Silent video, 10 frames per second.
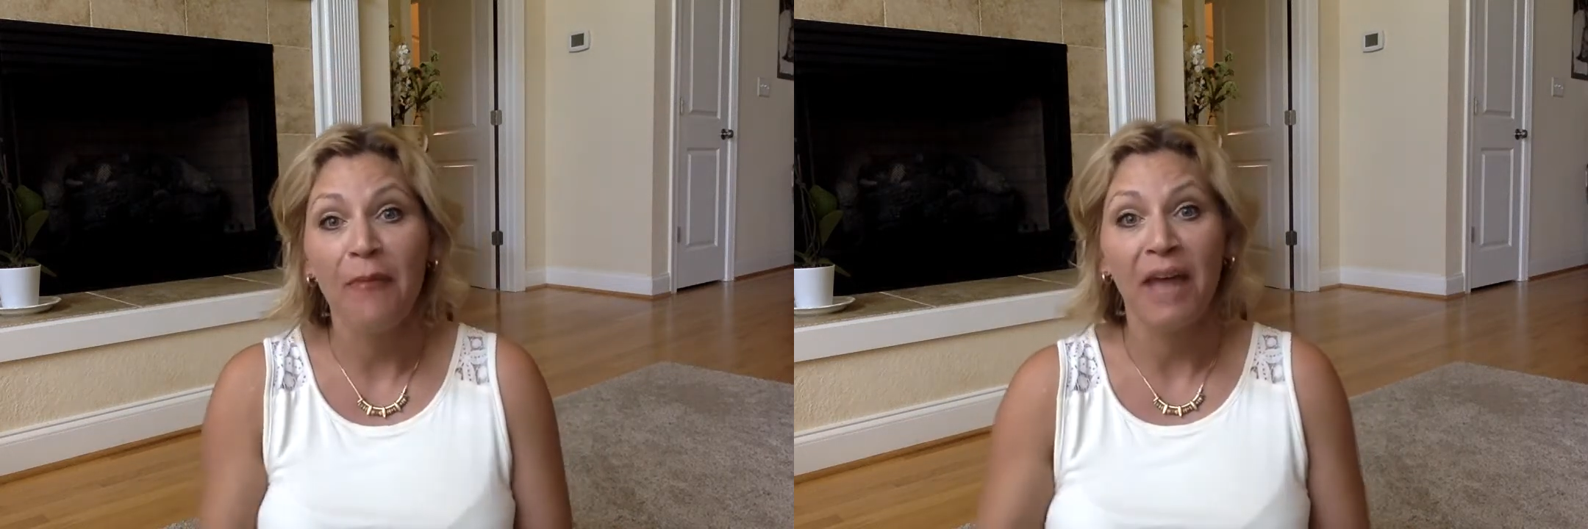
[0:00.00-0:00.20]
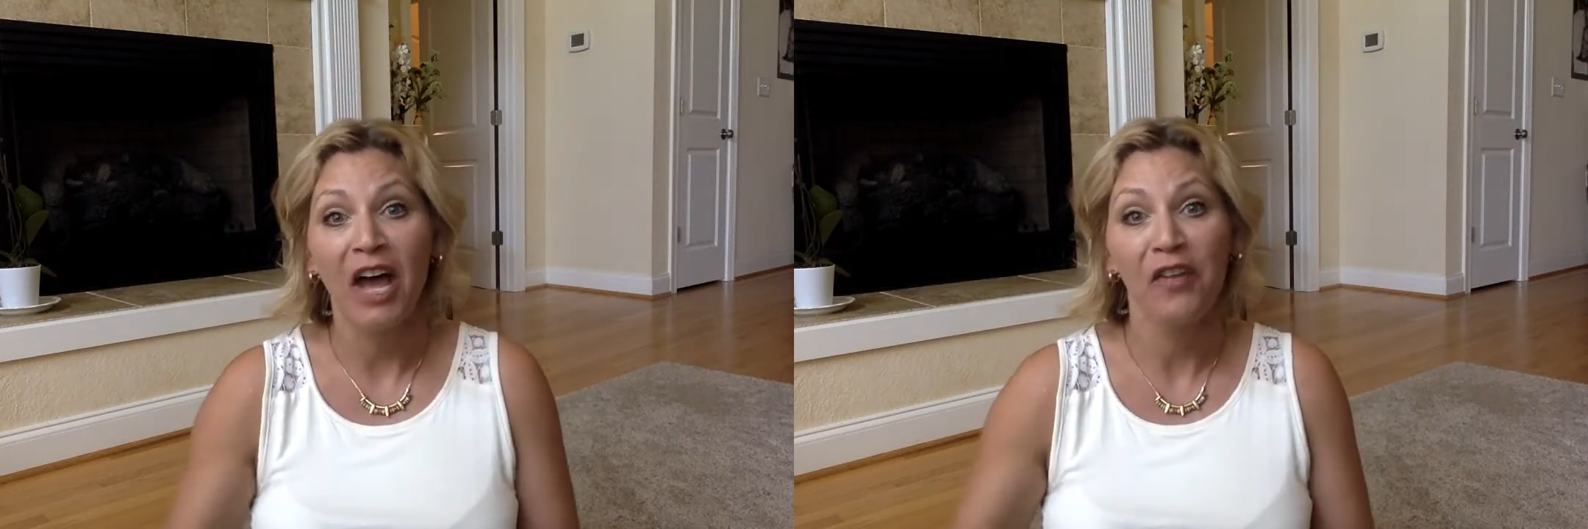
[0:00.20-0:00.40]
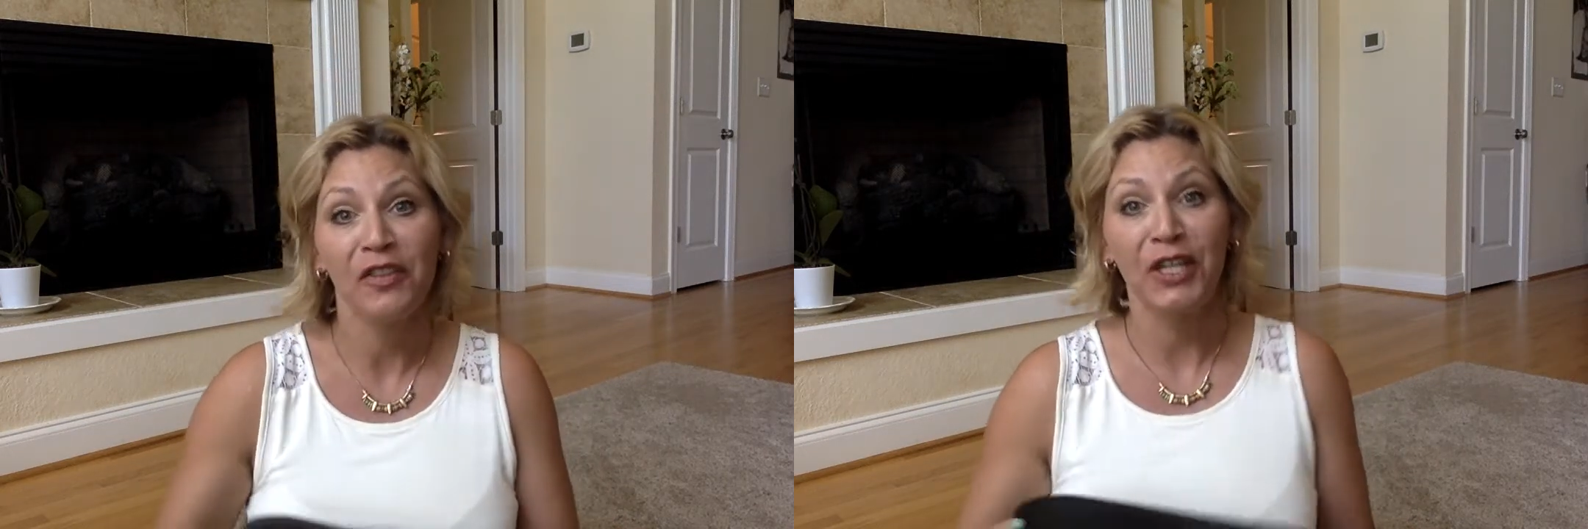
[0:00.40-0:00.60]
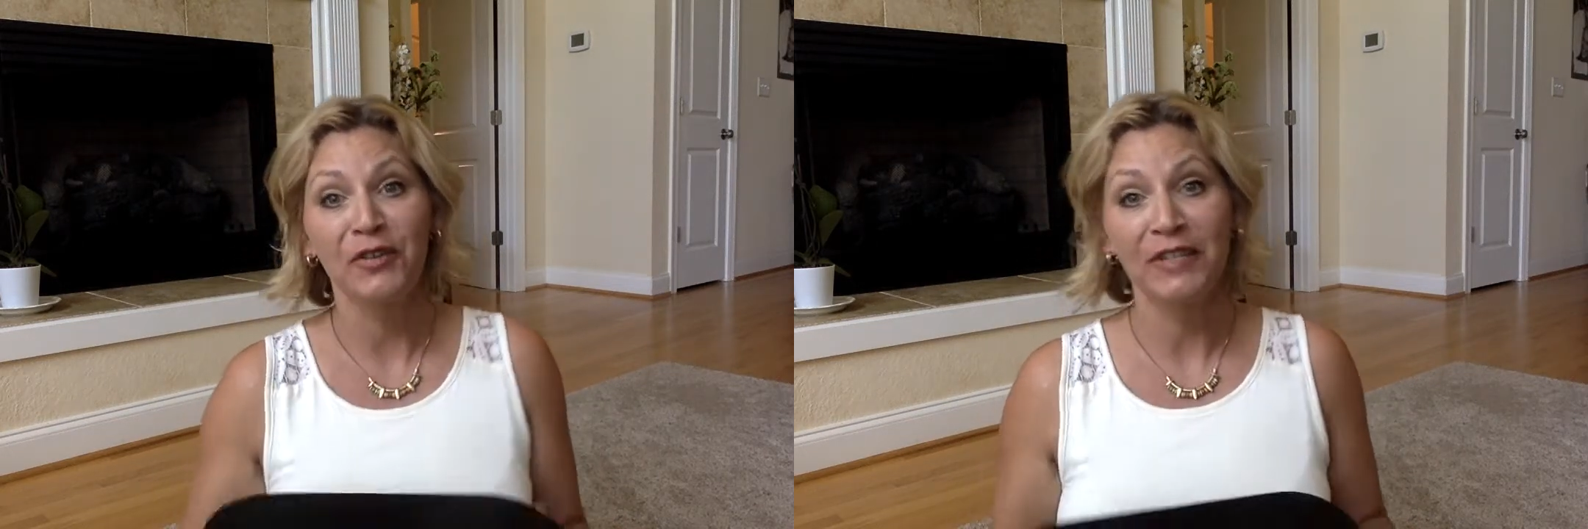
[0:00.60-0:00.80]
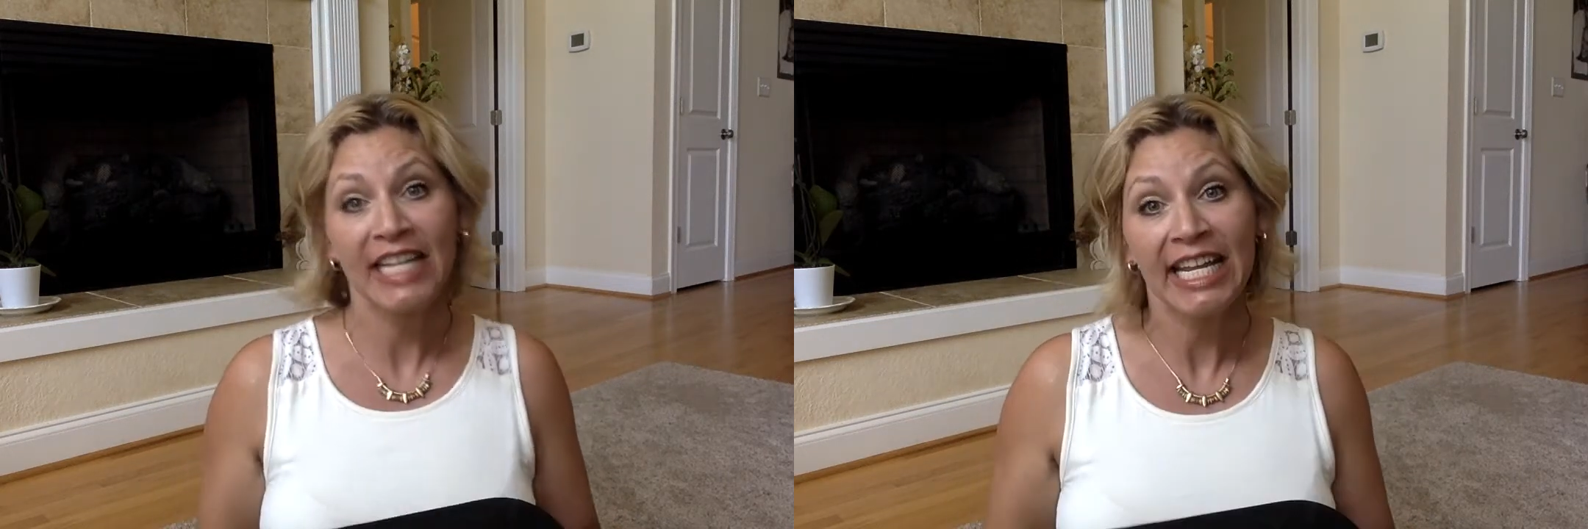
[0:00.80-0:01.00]
about
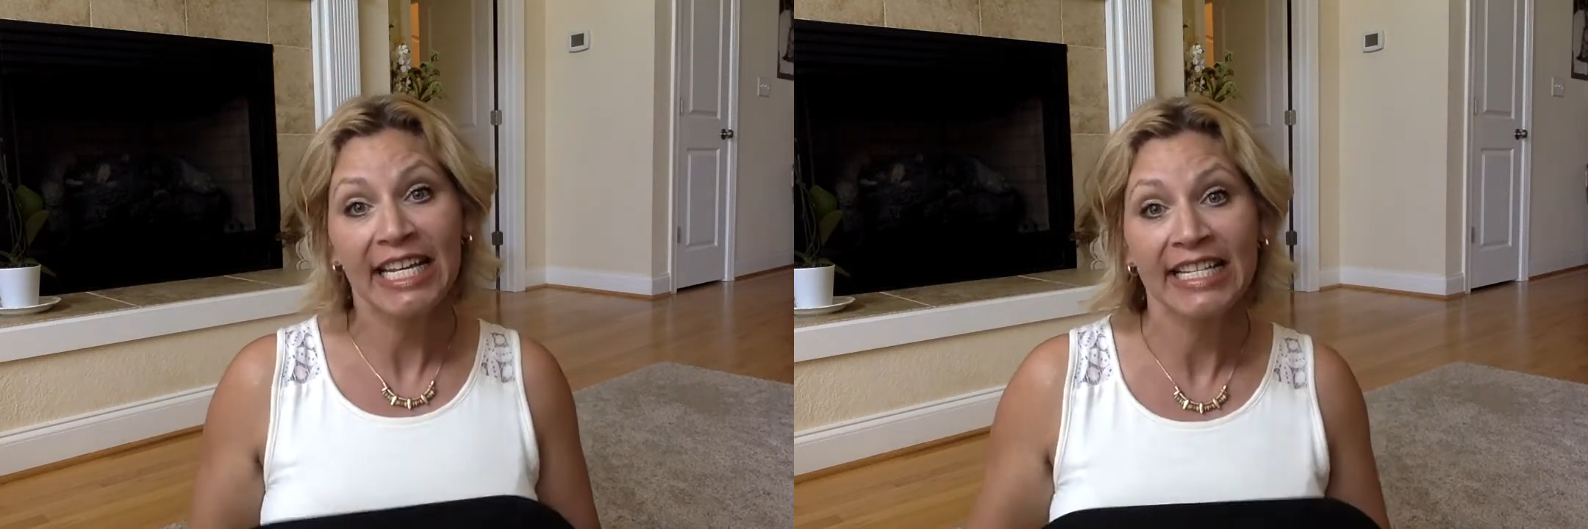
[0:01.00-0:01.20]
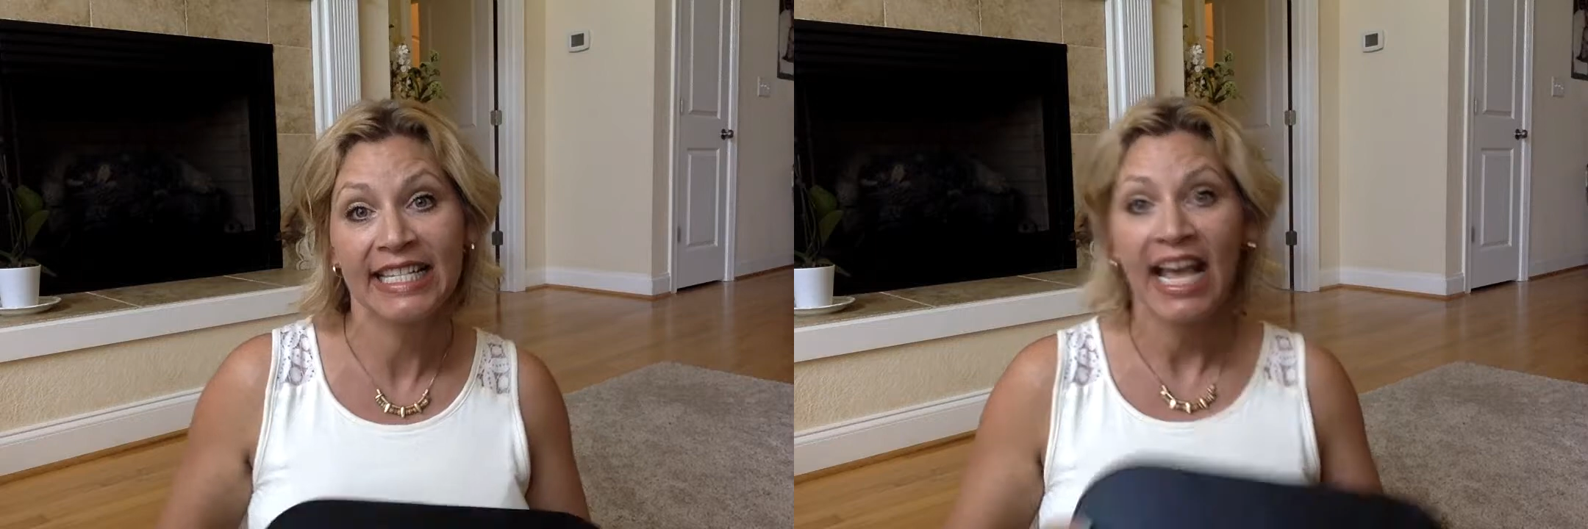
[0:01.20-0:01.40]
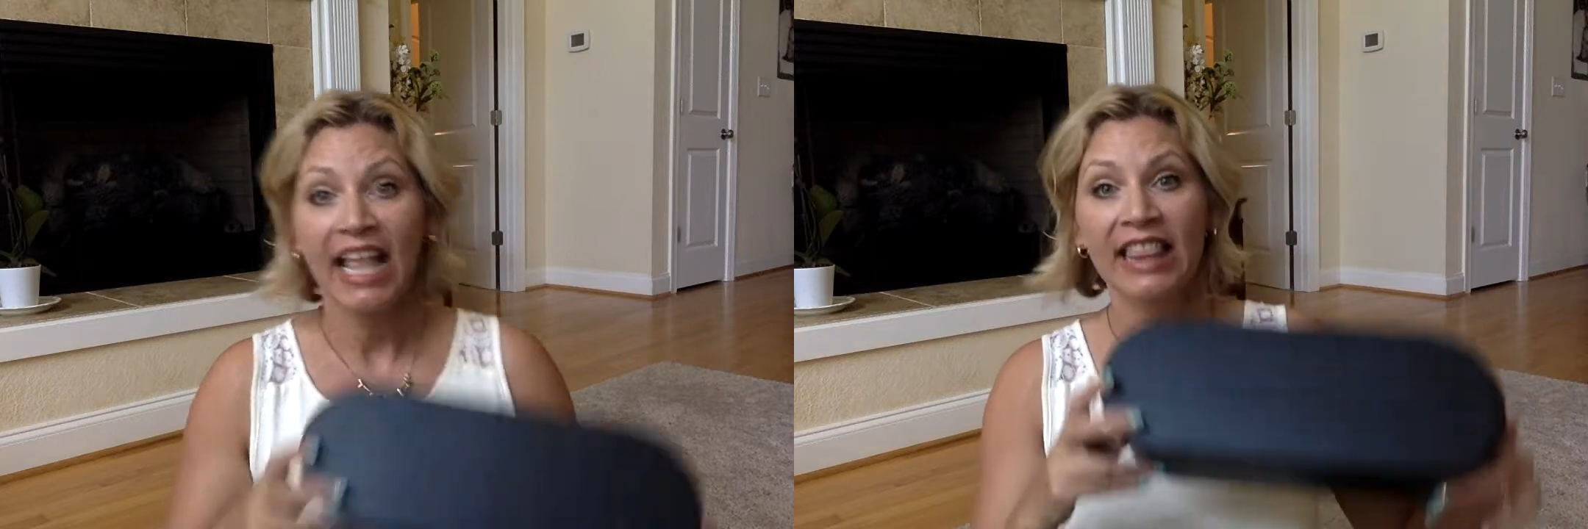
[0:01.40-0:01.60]
Younique's